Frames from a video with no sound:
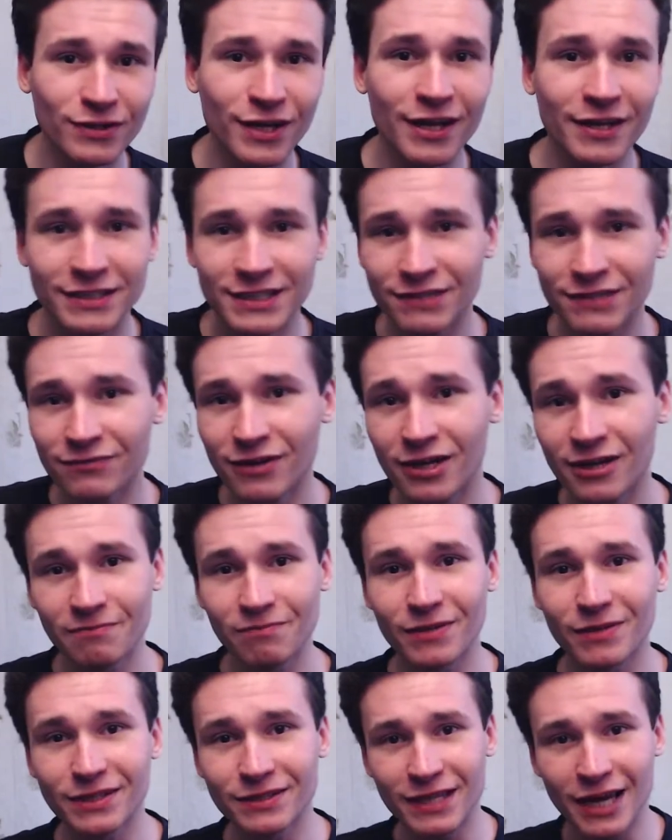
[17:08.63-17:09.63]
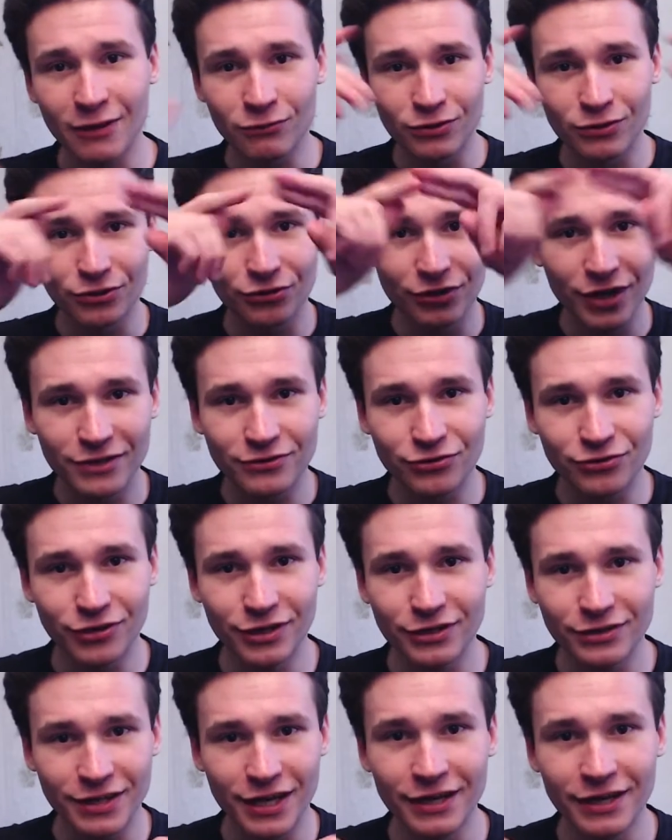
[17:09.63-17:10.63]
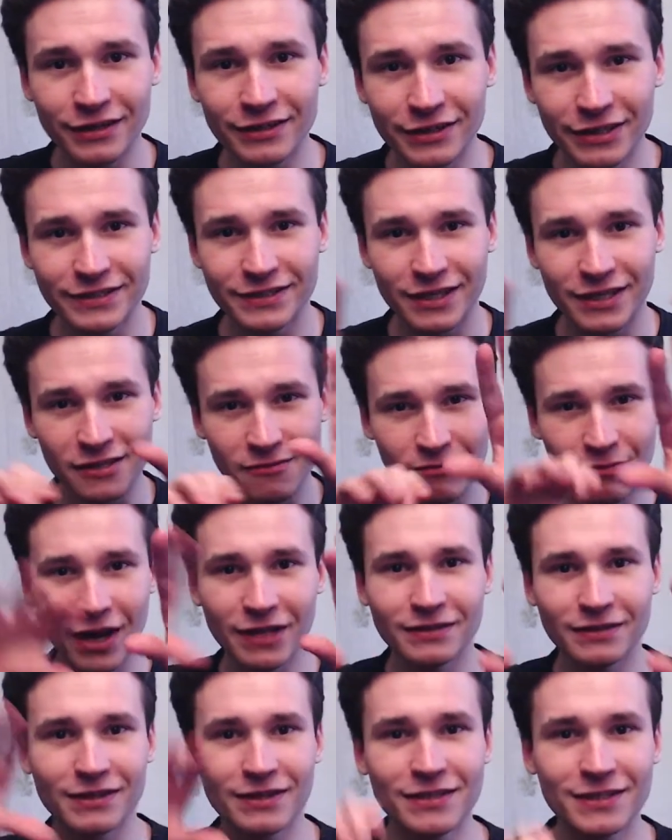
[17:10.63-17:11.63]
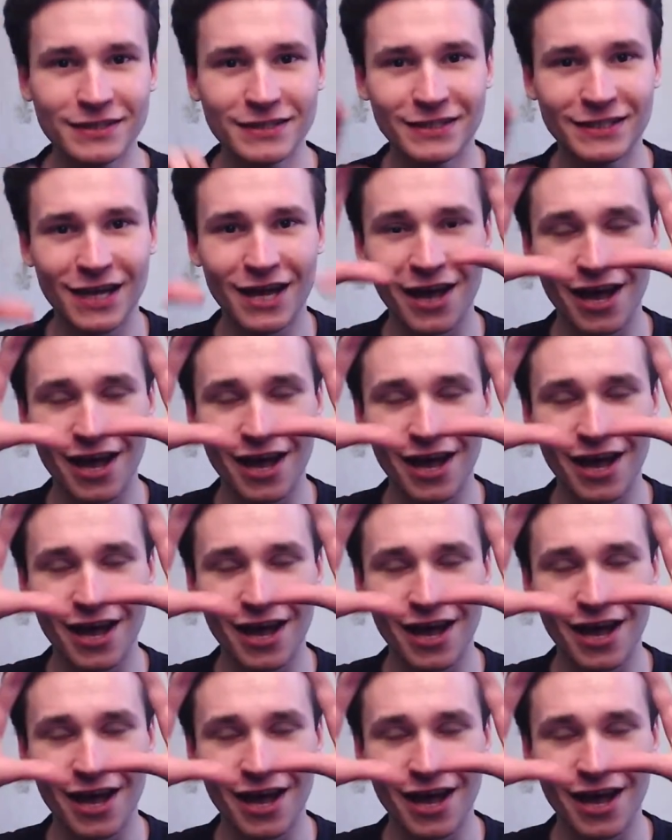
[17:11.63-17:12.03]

end development i will create rectangles and buttons